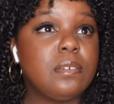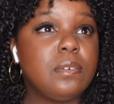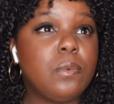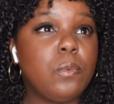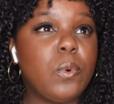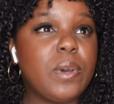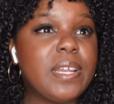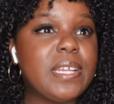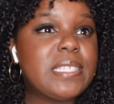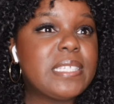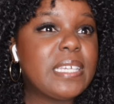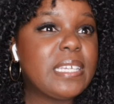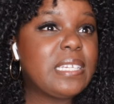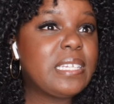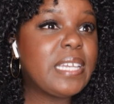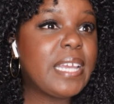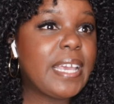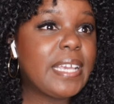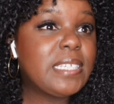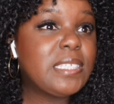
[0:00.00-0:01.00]
what is it
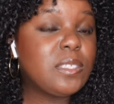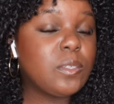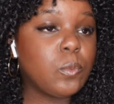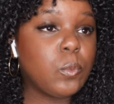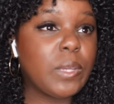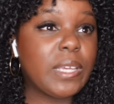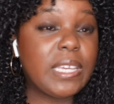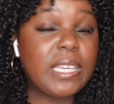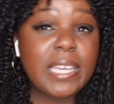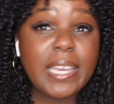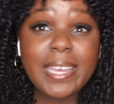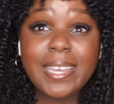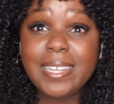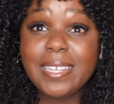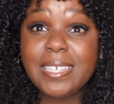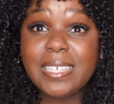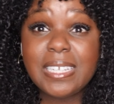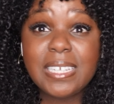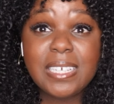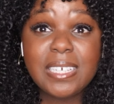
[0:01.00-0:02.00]
next
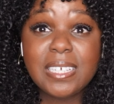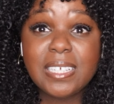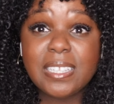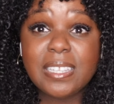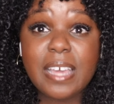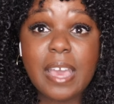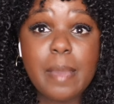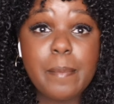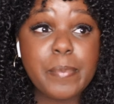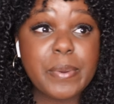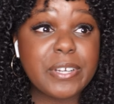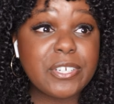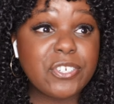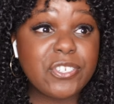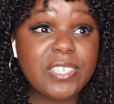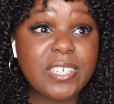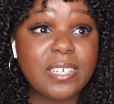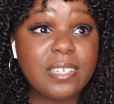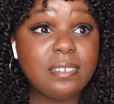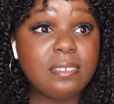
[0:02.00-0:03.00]
weekend that
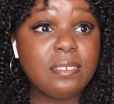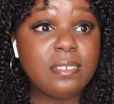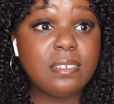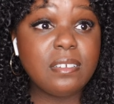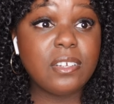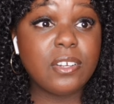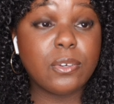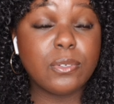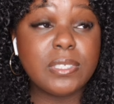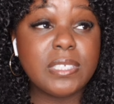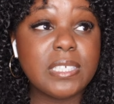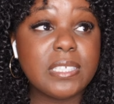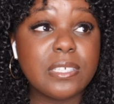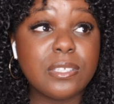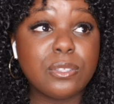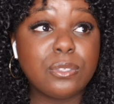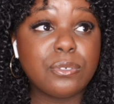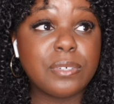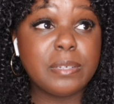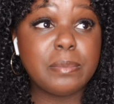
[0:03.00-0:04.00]
Bridgerton you know
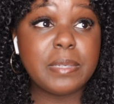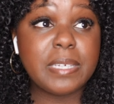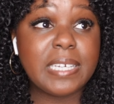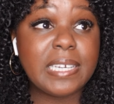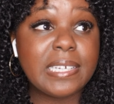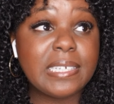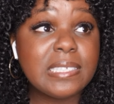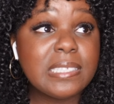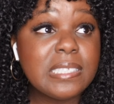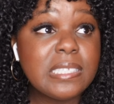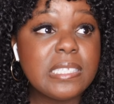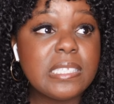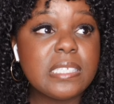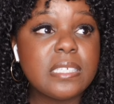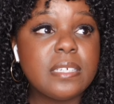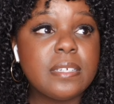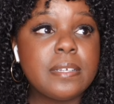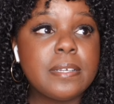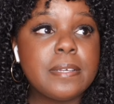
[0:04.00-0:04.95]
season three begins